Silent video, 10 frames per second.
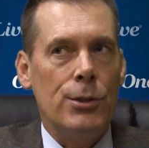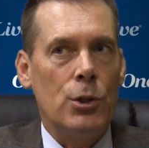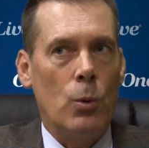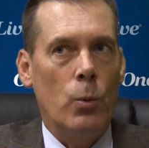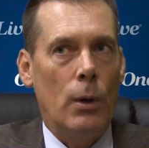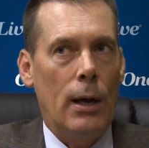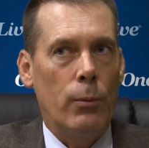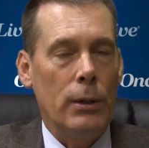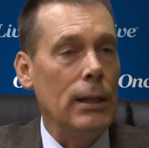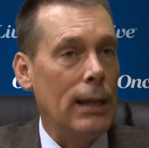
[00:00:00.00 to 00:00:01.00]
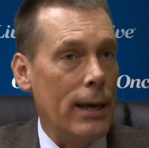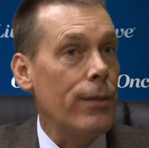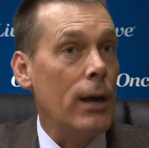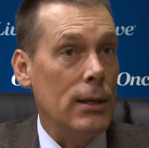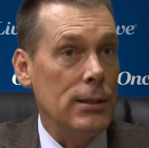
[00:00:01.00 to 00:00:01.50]
So I really
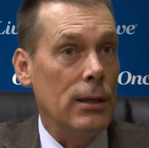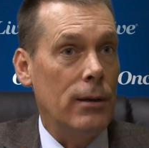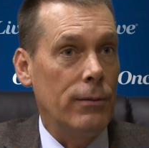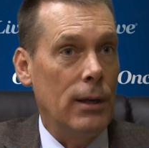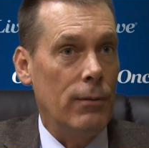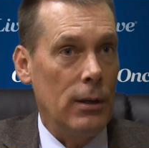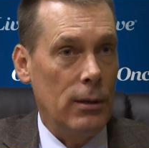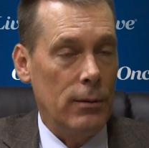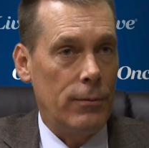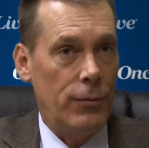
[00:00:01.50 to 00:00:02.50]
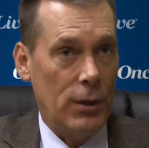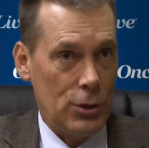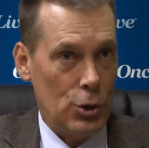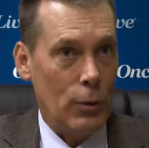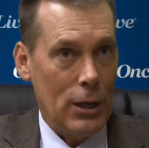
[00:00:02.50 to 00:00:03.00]
like the idea of giving
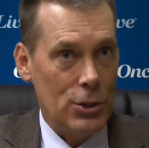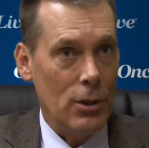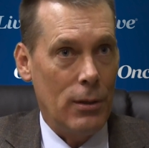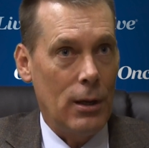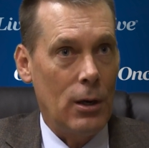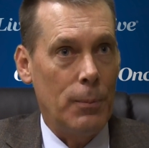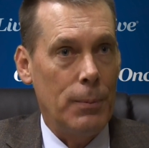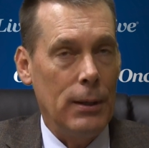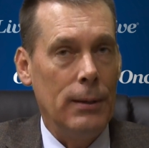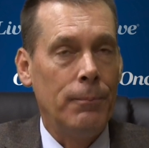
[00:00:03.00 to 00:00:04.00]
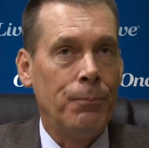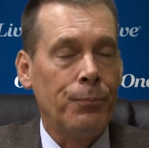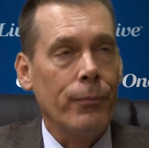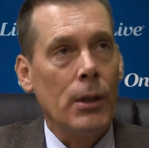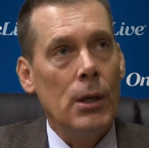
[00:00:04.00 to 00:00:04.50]
fixed duration therapy.
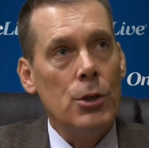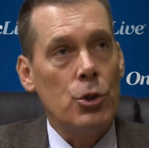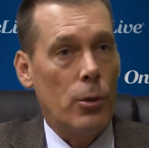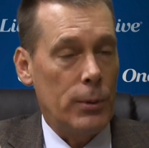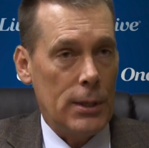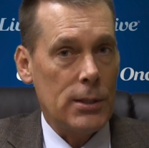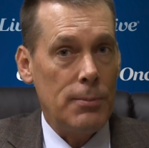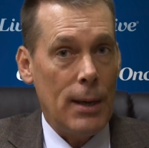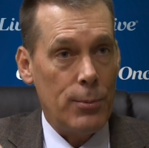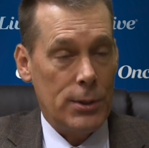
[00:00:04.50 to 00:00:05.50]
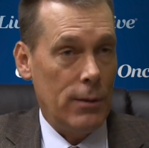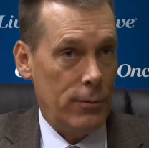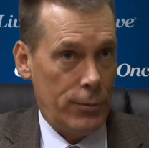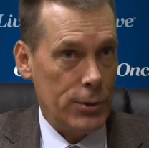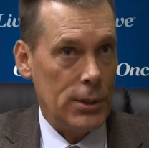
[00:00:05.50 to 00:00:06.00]
So the rituximab was
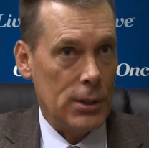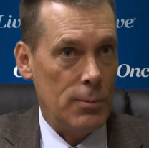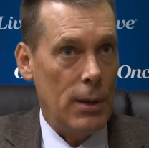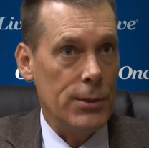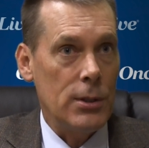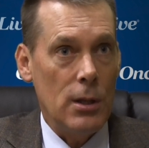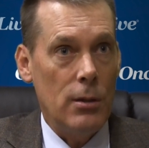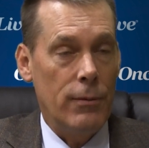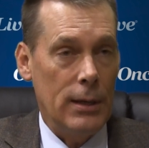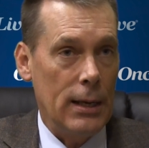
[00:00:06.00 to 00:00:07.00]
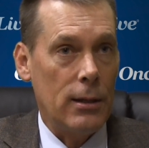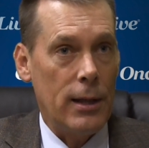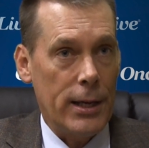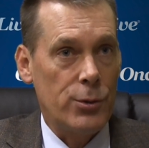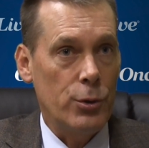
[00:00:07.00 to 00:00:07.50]
given for six months and then the
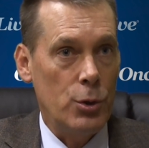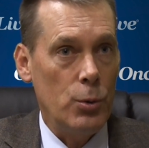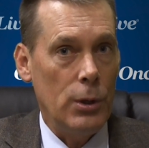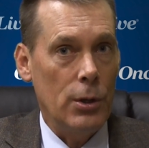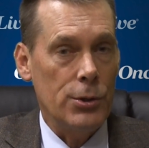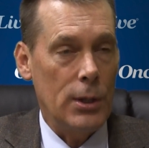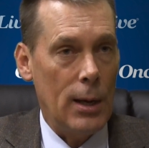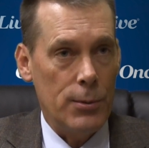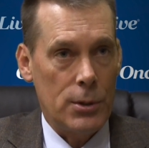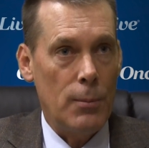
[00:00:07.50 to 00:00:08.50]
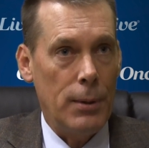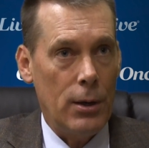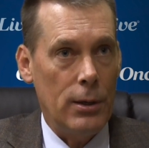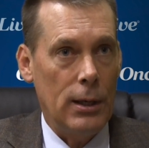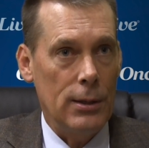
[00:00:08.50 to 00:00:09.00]
venetoclax for two years, and that was
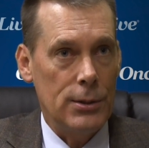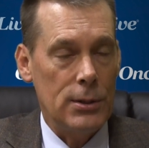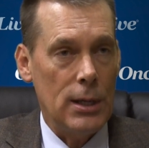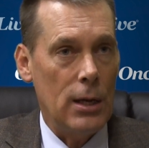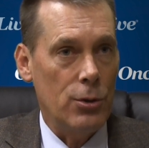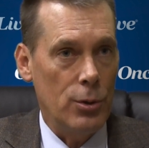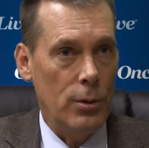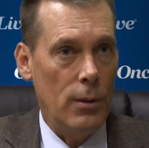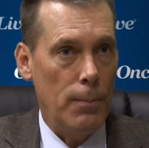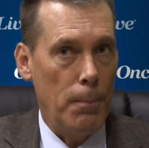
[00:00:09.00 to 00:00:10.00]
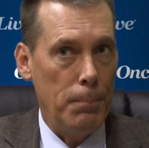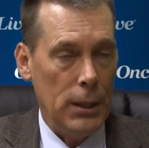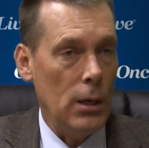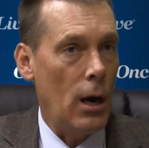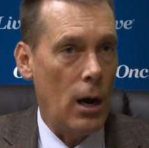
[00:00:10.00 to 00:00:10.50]
compared against standard
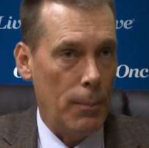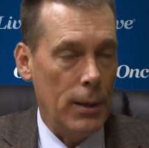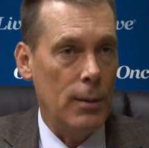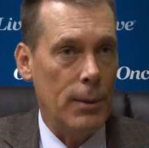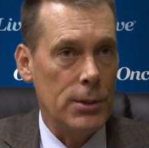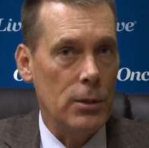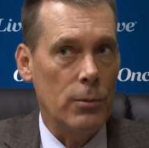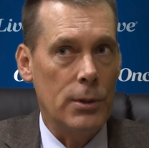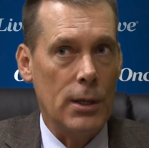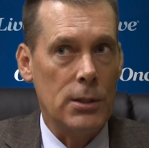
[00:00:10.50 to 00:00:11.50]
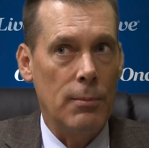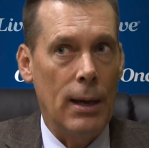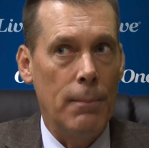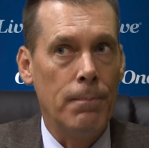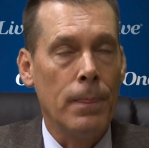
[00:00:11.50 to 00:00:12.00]
BR, bendamustine
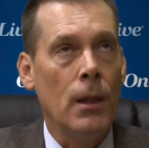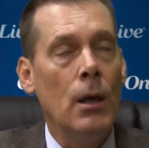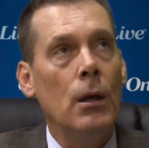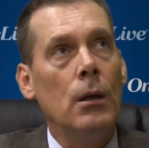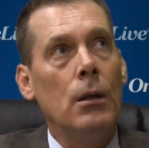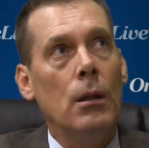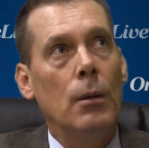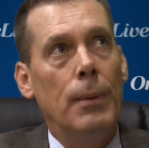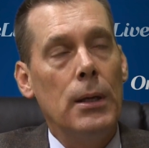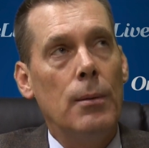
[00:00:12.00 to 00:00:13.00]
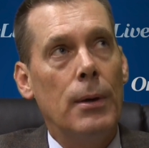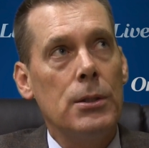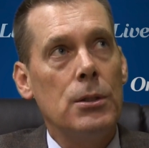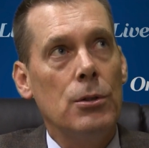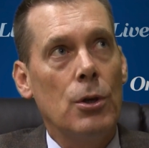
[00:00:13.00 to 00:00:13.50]
rituximab. The
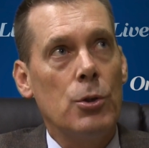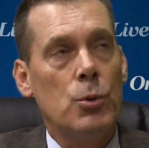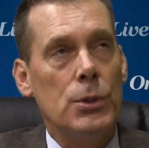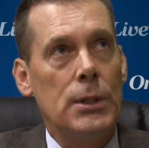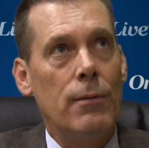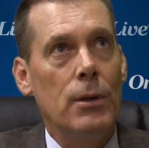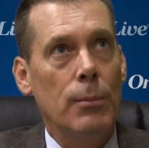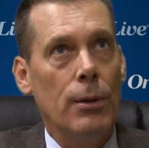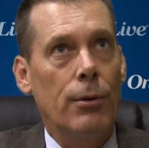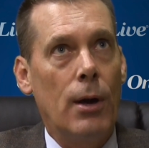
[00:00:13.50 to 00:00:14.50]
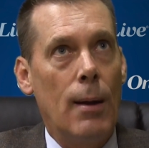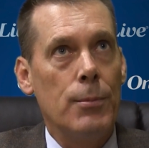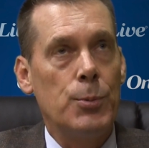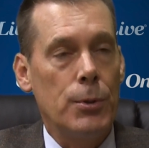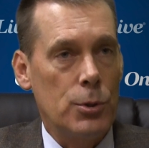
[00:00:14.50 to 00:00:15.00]
bendamustine dose was 70
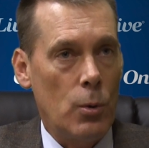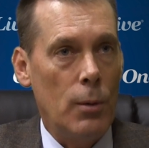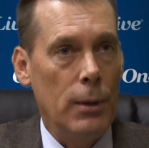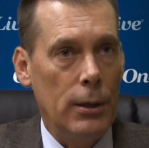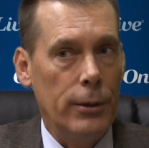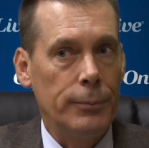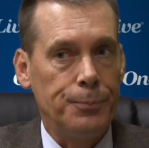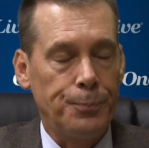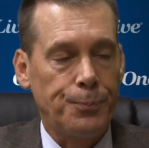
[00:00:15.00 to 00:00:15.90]
milligrams per square meter.